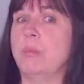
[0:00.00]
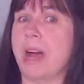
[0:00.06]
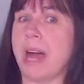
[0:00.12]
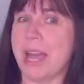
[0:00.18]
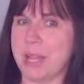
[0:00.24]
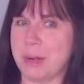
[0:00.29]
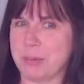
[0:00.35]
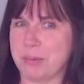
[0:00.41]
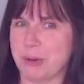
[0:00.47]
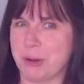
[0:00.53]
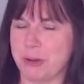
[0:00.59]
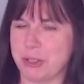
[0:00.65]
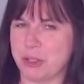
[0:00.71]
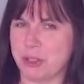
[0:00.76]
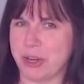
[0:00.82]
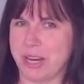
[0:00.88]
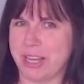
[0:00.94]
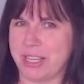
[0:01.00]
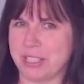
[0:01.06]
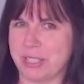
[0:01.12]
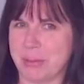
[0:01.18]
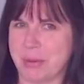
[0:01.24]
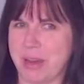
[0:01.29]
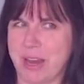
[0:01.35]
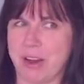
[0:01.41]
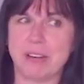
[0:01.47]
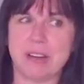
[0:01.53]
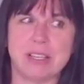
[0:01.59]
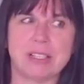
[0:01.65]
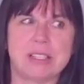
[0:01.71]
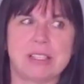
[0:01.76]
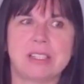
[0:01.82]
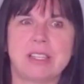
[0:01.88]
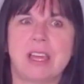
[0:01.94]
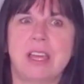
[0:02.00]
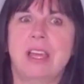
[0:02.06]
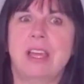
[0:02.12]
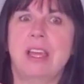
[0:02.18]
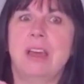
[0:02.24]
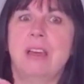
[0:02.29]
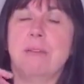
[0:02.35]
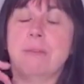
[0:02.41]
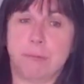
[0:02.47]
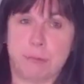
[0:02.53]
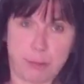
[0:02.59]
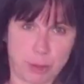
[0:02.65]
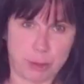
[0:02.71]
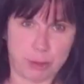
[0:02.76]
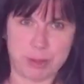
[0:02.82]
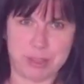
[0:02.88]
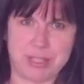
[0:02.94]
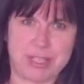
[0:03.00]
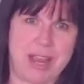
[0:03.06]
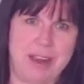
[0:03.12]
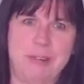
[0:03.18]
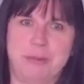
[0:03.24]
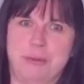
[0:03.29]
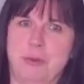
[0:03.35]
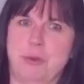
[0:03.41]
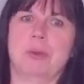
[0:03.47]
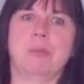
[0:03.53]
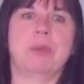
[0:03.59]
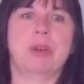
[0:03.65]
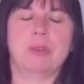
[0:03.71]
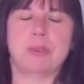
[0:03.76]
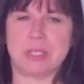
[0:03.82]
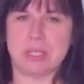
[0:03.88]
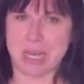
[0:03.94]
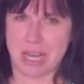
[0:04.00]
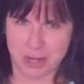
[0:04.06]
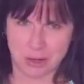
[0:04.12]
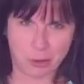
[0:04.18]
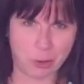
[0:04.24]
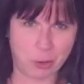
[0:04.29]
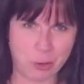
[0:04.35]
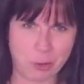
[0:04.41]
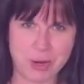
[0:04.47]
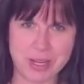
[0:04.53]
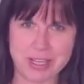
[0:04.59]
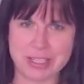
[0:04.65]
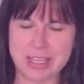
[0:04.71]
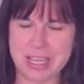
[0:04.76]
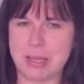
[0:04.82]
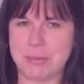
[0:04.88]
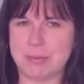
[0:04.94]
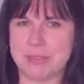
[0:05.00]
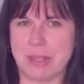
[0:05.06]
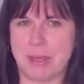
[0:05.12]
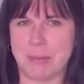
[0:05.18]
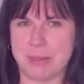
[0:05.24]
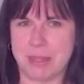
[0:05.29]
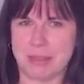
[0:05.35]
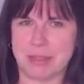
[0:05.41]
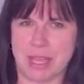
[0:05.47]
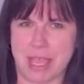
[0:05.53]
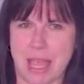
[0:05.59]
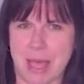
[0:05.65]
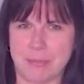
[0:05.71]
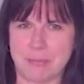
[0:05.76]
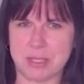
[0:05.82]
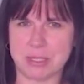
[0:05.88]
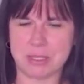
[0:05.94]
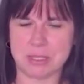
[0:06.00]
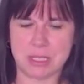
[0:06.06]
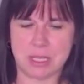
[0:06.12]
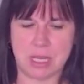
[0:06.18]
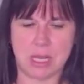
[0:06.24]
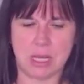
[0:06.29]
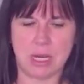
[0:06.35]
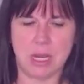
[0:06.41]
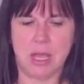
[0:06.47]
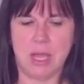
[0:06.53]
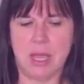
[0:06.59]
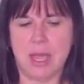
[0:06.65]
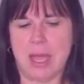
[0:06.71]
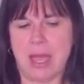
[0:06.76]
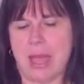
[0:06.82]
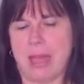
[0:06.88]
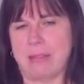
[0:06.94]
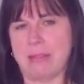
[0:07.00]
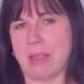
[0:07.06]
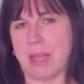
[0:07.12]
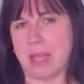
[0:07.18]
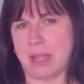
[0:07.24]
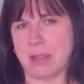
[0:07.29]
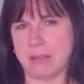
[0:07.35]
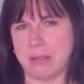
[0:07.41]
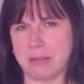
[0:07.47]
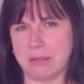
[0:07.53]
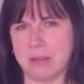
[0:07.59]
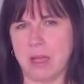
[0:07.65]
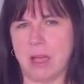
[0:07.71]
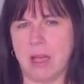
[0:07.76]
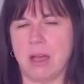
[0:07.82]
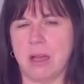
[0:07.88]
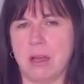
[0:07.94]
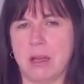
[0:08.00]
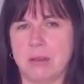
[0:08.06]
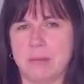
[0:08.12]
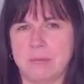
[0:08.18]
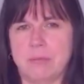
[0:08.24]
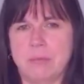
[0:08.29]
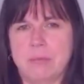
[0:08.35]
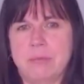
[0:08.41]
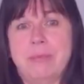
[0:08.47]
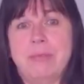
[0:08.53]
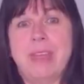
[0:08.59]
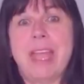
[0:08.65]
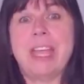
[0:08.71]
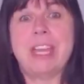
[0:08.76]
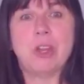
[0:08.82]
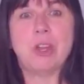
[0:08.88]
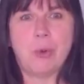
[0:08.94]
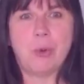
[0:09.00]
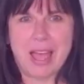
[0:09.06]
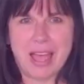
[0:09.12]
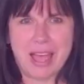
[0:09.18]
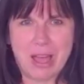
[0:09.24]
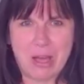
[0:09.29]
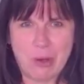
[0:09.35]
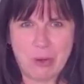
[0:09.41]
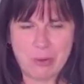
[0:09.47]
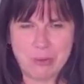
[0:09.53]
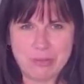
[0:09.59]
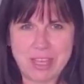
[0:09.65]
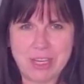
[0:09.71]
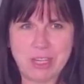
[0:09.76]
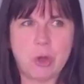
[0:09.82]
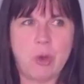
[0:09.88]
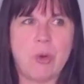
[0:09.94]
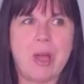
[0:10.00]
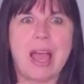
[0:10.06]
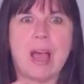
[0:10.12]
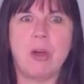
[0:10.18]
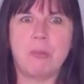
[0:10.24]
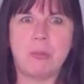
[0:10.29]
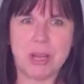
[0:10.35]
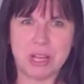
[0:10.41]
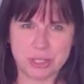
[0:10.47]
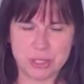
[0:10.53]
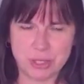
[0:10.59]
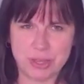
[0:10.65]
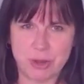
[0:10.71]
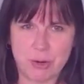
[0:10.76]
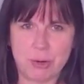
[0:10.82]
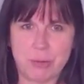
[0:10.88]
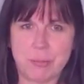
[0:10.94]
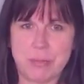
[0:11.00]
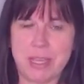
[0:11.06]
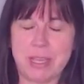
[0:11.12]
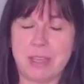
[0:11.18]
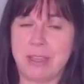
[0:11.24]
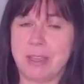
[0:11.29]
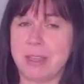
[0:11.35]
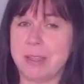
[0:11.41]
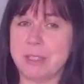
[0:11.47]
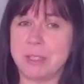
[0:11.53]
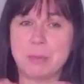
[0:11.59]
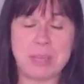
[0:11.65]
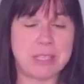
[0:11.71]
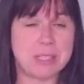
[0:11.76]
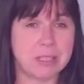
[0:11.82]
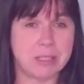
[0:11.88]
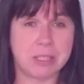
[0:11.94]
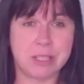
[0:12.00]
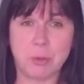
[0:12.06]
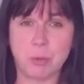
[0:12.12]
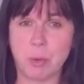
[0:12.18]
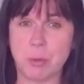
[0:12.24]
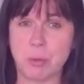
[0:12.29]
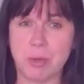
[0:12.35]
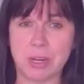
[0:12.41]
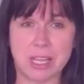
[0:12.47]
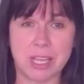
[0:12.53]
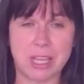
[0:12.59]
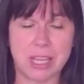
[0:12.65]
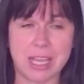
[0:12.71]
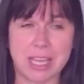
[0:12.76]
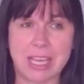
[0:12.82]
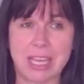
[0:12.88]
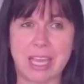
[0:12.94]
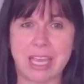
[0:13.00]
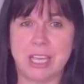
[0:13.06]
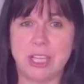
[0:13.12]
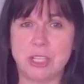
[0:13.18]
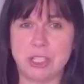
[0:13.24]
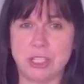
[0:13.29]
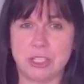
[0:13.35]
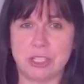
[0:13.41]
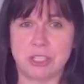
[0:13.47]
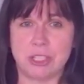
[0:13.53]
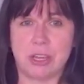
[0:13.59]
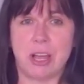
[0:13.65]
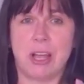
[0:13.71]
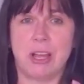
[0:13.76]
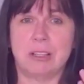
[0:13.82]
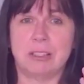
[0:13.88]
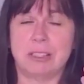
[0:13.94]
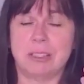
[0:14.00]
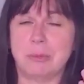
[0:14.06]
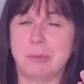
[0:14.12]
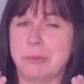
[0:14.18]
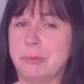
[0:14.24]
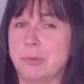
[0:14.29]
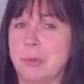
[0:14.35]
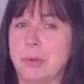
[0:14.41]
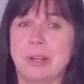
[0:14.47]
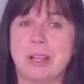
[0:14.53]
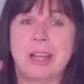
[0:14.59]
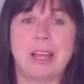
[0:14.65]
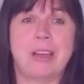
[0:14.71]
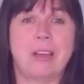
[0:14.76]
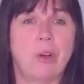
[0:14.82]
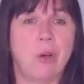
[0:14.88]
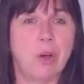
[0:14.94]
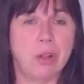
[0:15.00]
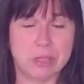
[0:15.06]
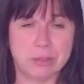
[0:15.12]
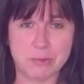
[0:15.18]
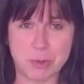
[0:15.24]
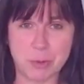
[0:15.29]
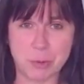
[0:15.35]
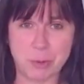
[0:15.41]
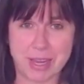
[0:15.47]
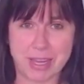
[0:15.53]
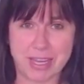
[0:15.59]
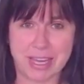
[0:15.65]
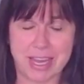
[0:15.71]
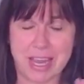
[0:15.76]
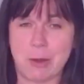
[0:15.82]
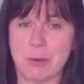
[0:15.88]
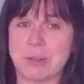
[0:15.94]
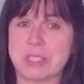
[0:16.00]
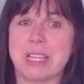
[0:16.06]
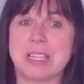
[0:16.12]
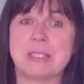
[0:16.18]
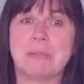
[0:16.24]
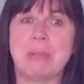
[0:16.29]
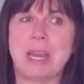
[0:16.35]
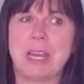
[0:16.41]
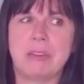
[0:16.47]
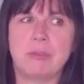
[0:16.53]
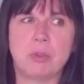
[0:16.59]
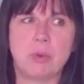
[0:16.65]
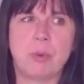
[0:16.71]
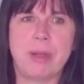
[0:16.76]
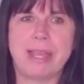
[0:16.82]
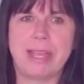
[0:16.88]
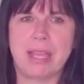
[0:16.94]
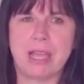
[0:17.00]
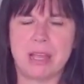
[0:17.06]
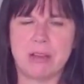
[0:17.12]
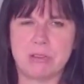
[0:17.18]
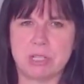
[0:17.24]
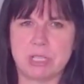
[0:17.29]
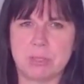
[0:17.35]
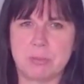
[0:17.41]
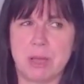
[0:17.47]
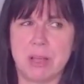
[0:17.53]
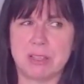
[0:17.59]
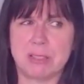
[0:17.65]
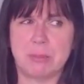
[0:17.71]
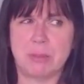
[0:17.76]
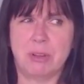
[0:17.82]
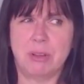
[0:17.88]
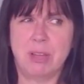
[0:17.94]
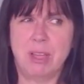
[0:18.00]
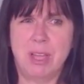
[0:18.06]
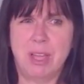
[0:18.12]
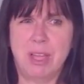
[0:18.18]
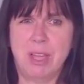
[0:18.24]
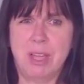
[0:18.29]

my approach trains the parents first and foremost and always keeps them in the captain's seat. And then, uh, they know how they know how much therapy it's basically we want to engage the child for all of their waking hours, as many of their waking hours as possible.